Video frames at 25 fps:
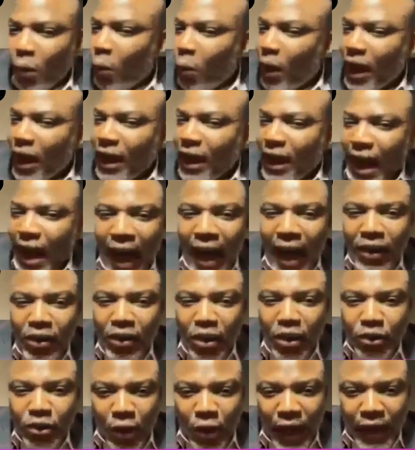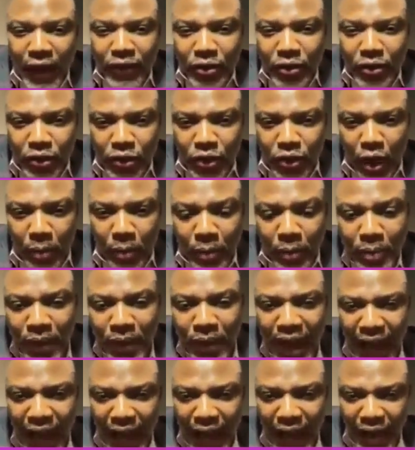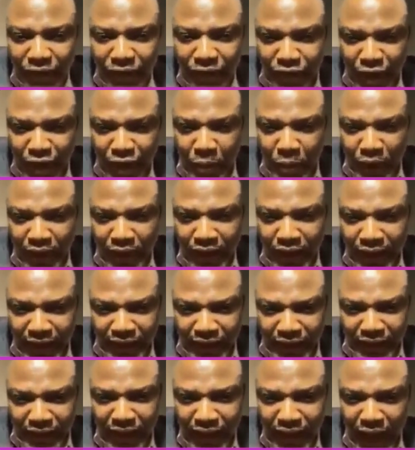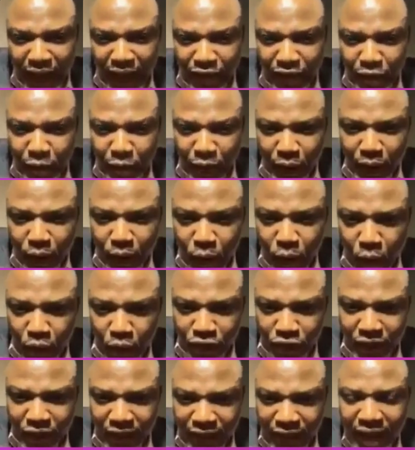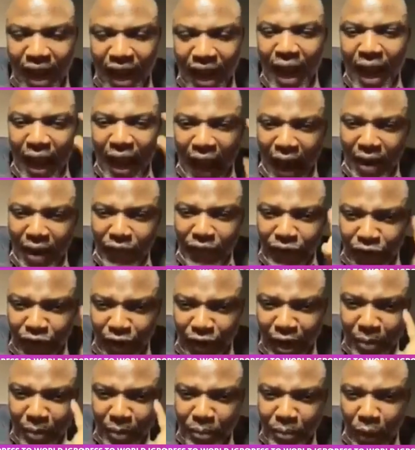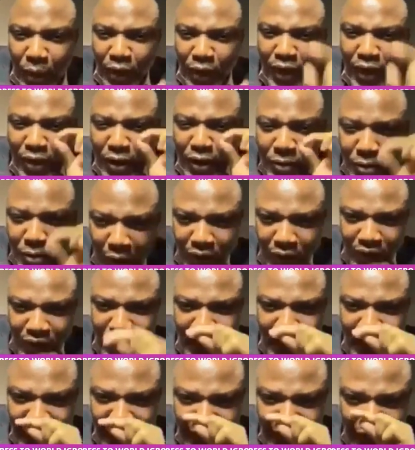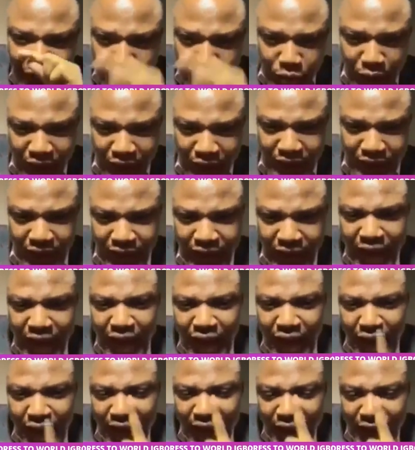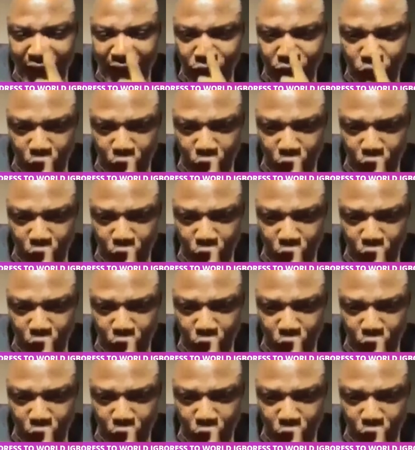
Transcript: We are not going to stop. Everybody listening, everybody watching, everybody remotely interested in